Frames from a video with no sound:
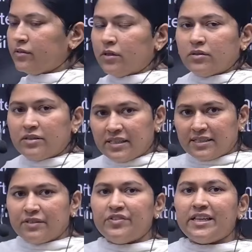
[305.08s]
this
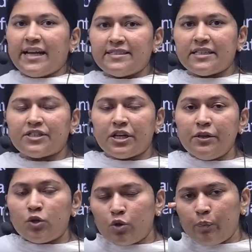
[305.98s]
civilization
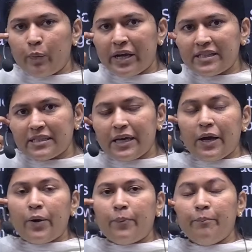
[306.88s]
took place
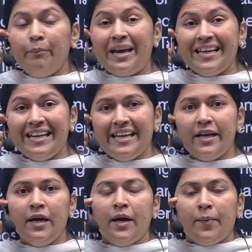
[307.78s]
mainly
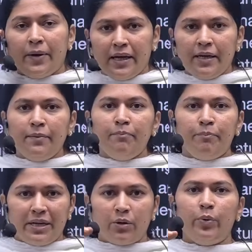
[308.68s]
in
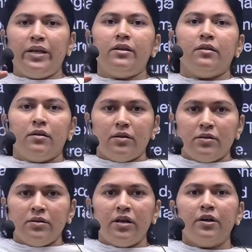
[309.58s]
between
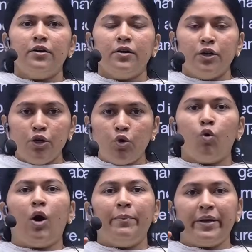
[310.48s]
the
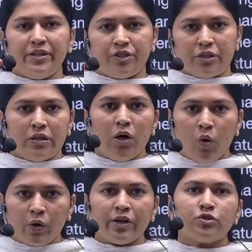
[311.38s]
Doab region.
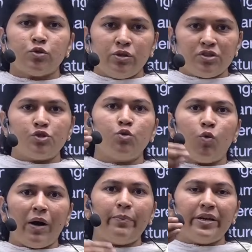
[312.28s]
Okay, so this
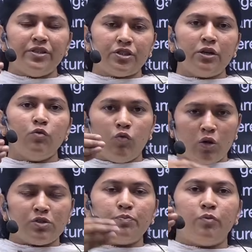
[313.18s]
Doab region was,
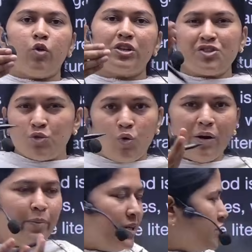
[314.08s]
what is Doab region?